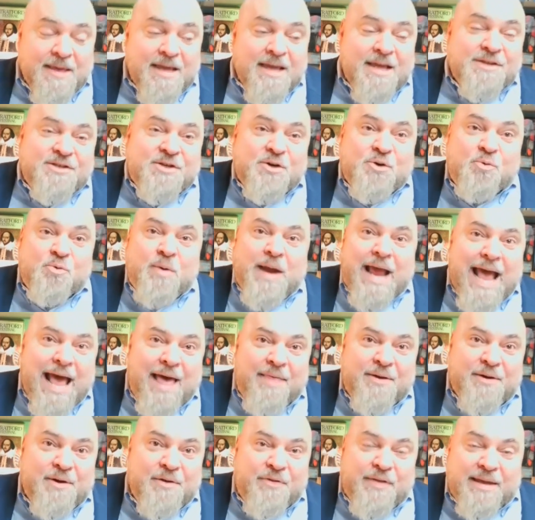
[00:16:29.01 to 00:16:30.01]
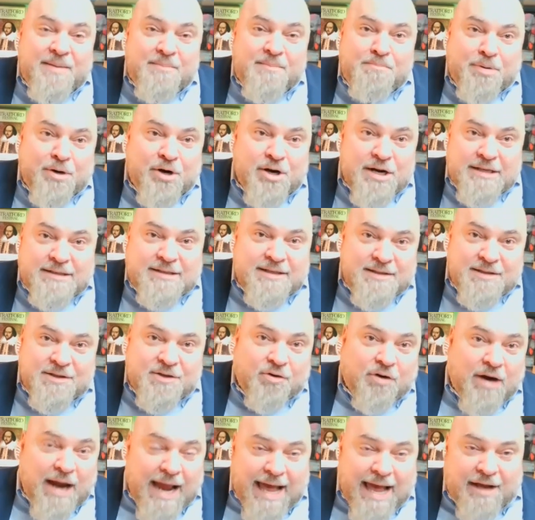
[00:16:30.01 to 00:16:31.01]
So rather than burn it to the
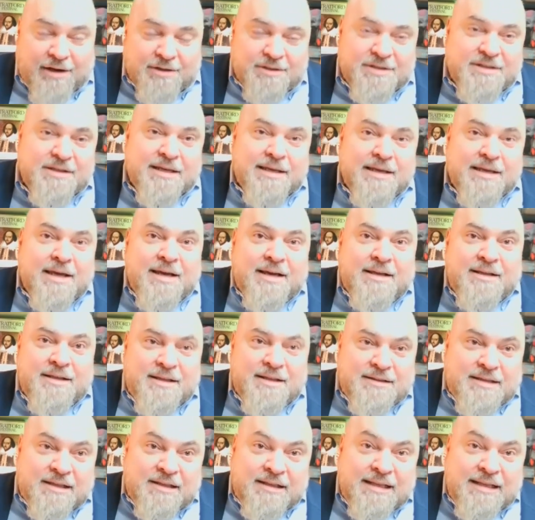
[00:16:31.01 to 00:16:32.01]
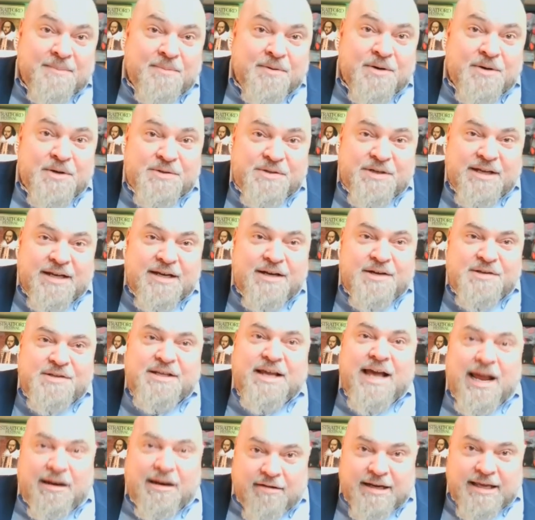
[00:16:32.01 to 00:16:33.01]
ground, the liberals, here's the
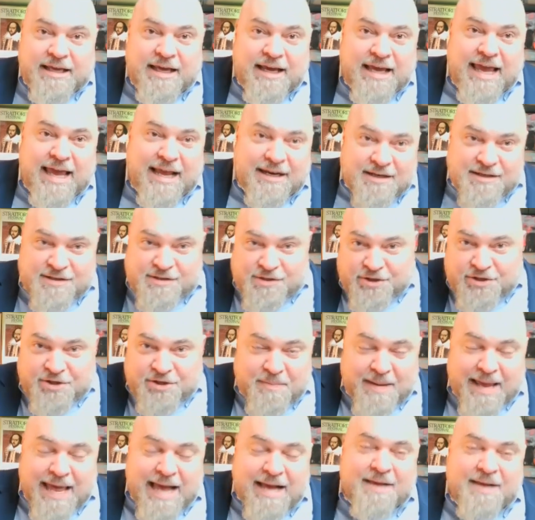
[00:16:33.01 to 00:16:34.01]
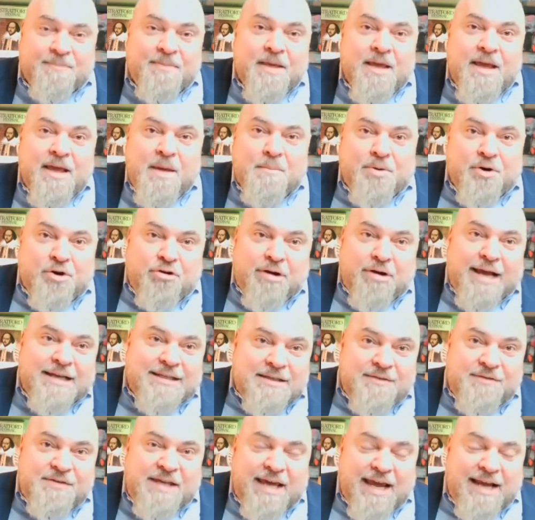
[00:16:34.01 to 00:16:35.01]
irony again, to circle back.
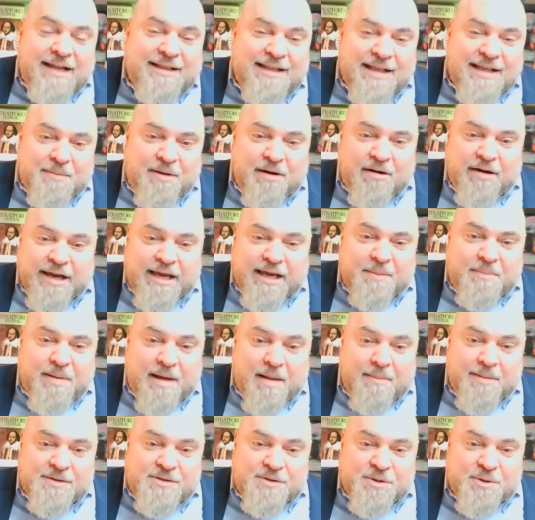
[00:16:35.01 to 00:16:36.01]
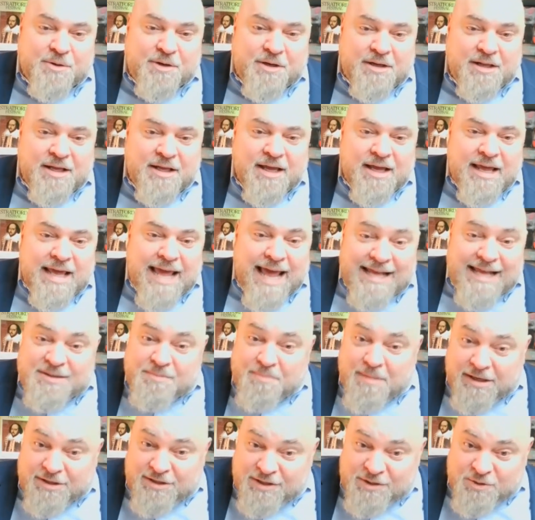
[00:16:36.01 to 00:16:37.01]
Progressives hate the American public school as
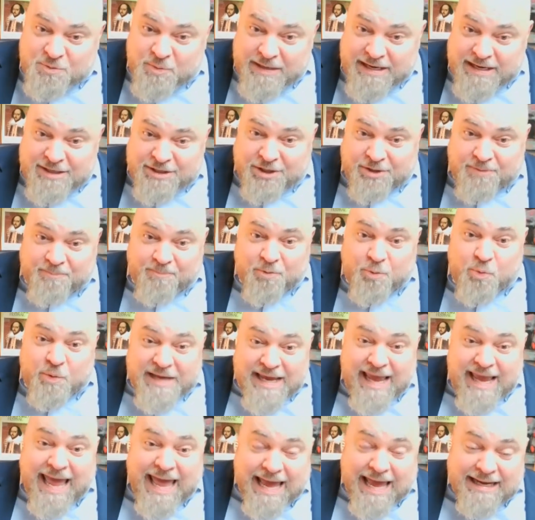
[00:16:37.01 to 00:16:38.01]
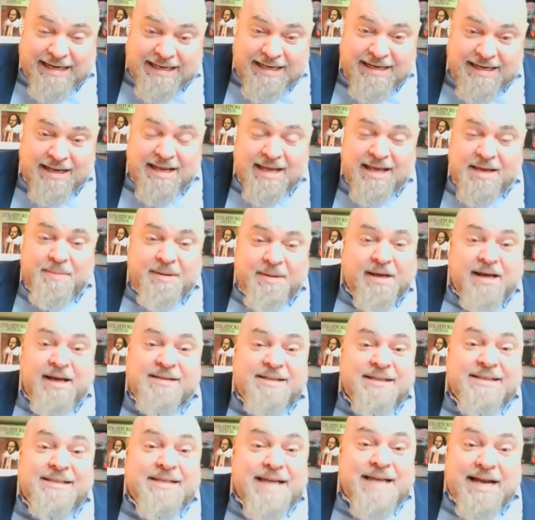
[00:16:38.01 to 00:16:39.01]
much as we do. We hate it because
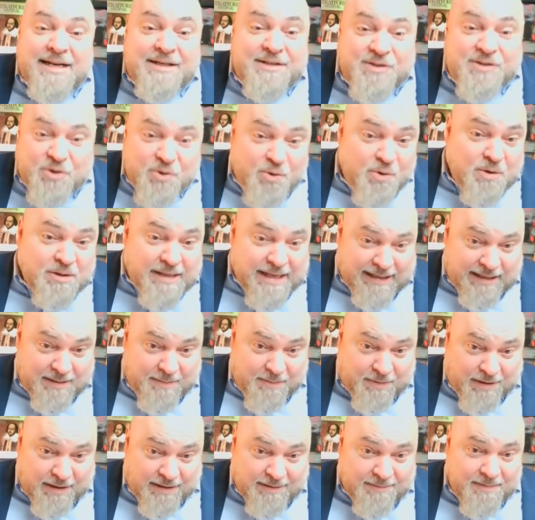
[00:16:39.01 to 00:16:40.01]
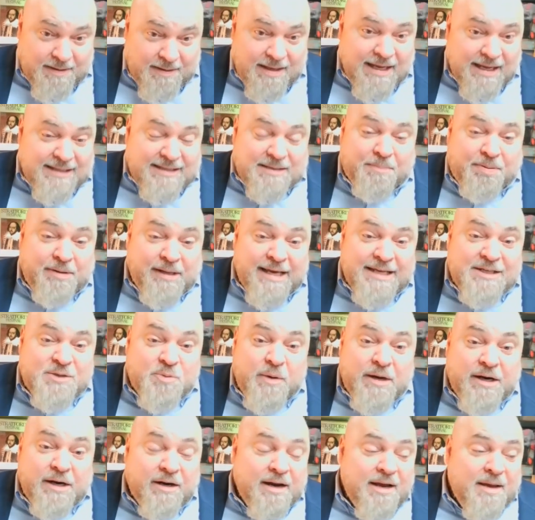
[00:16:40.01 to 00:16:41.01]
it's not a school anymore. It's a place
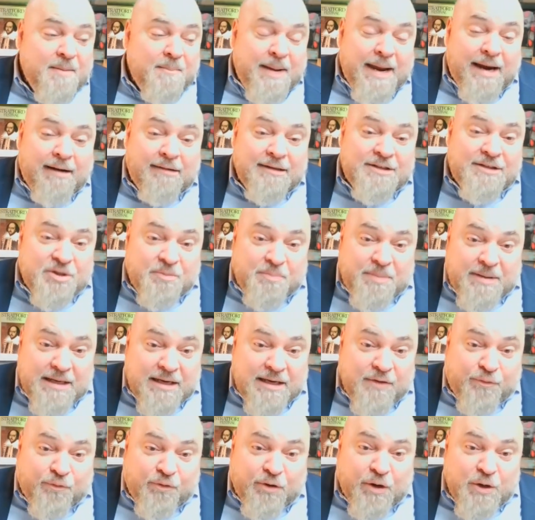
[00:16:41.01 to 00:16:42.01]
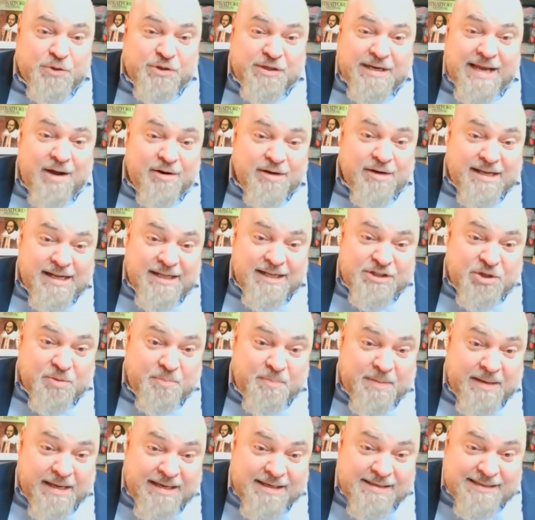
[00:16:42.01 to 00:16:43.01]
where parents are being frozen out, kids are
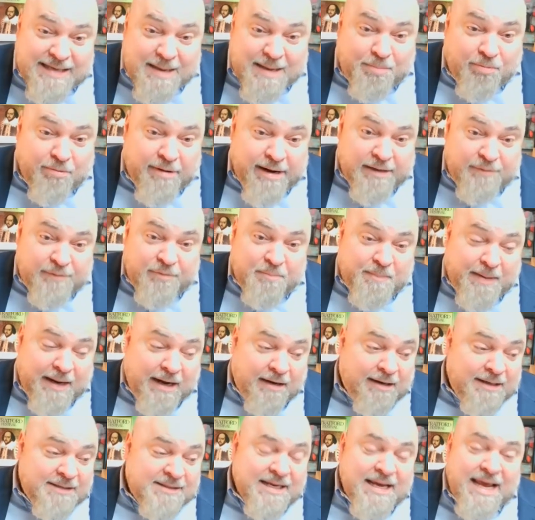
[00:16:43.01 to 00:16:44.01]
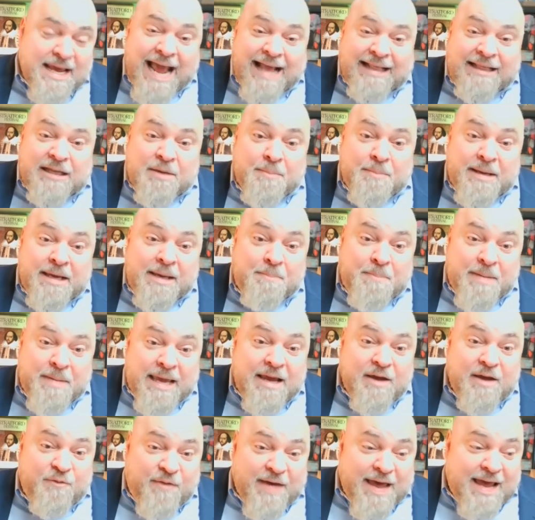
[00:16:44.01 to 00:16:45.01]
being separated from parents, and they're
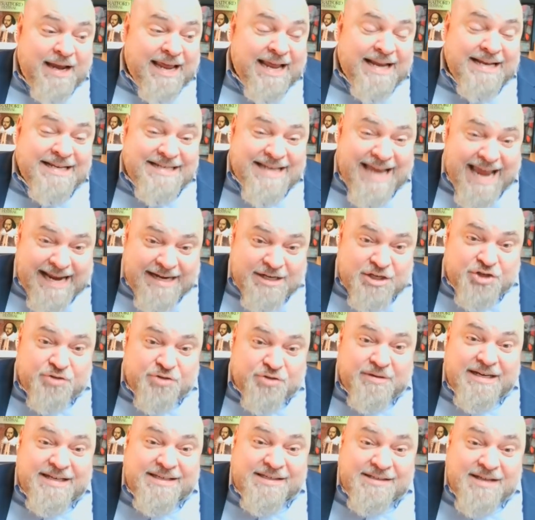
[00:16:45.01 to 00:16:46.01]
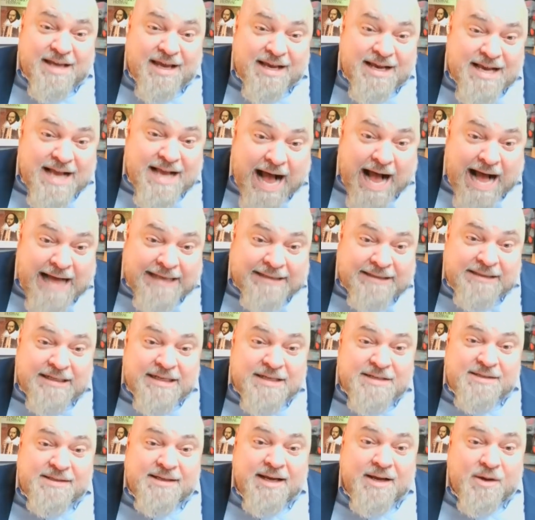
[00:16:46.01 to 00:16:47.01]
being fed a dangerous,
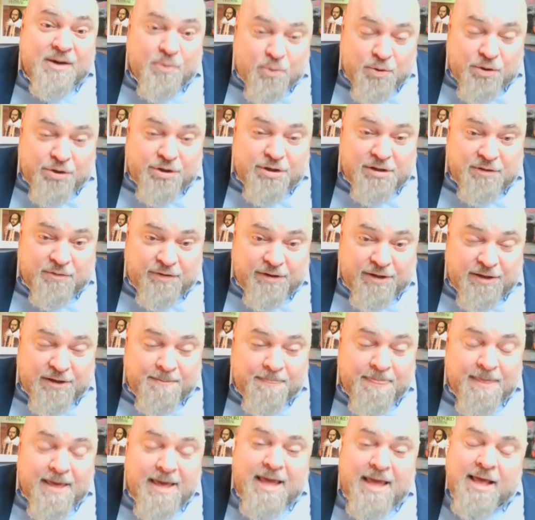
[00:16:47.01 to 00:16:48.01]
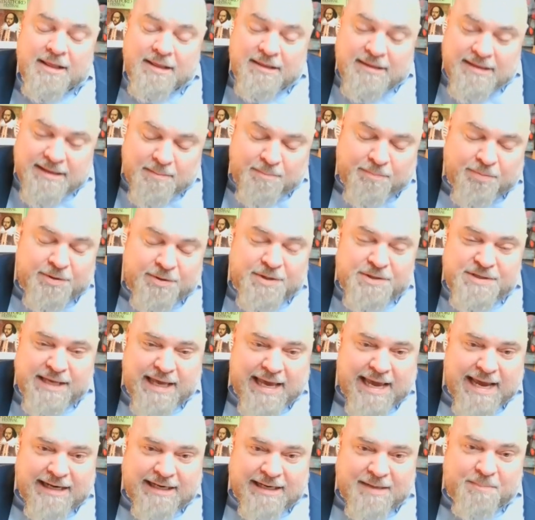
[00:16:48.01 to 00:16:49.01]
godless worldview. Liberals
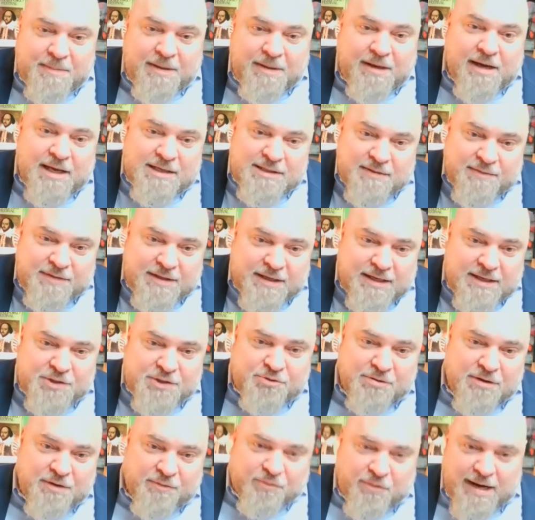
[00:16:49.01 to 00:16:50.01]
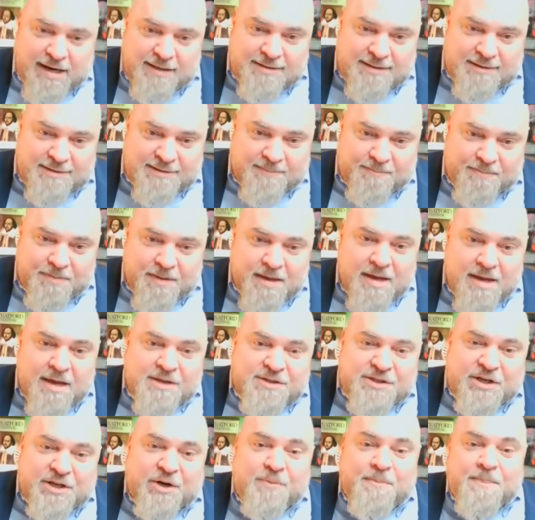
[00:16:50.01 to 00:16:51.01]
hate it because of the history of racism.
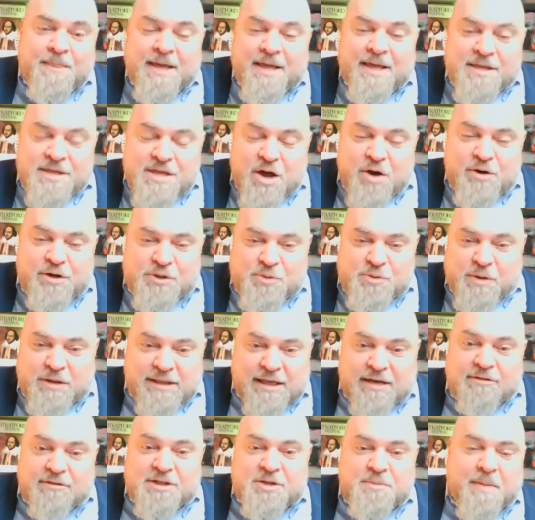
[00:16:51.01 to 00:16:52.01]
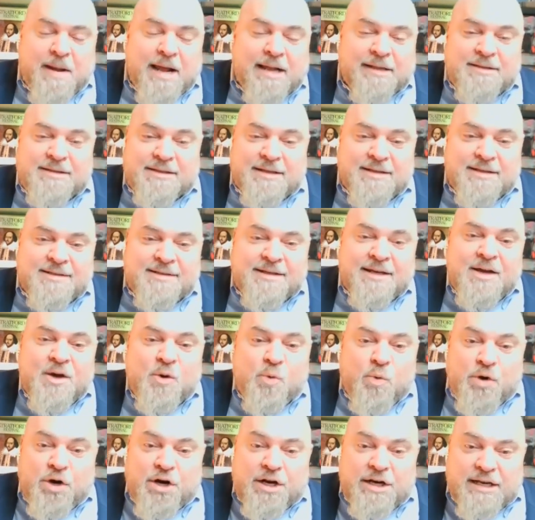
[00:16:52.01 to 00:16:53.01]
So notice what their response is.
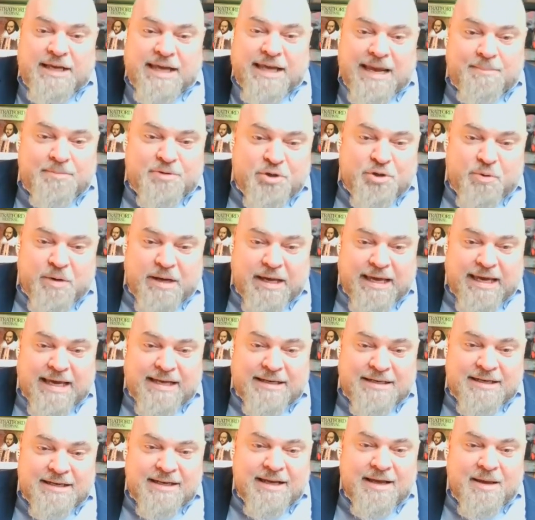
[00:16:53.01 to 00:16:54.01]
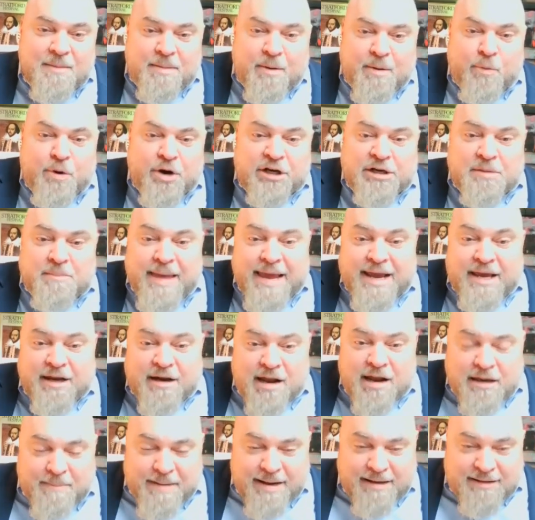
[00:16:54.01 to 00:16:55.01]
We're going to keep doing it, but we're going to make it
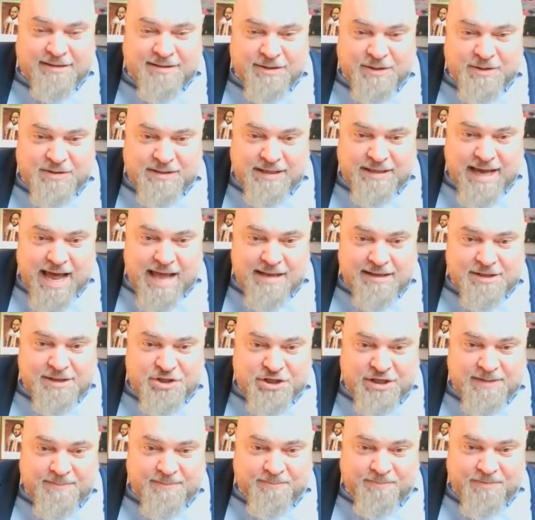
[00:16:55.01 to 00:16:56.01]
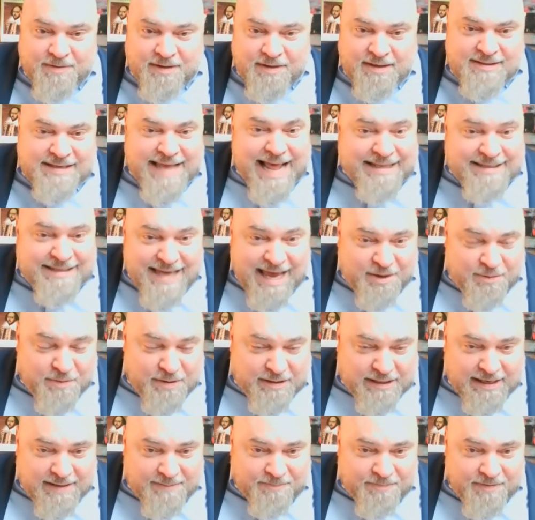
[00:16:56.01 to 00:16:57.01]
all about sociology because that's
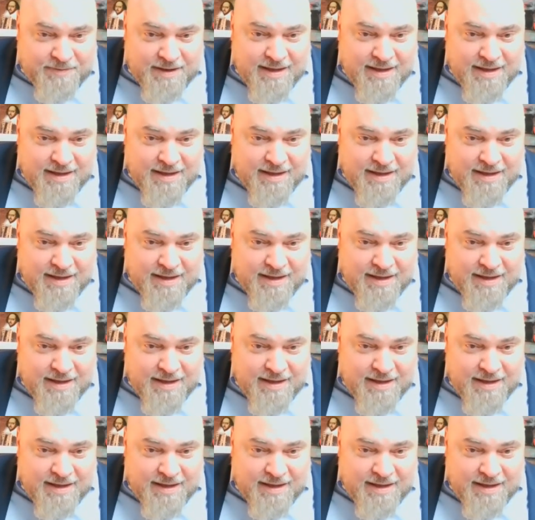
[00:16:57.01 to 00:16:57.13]
equity.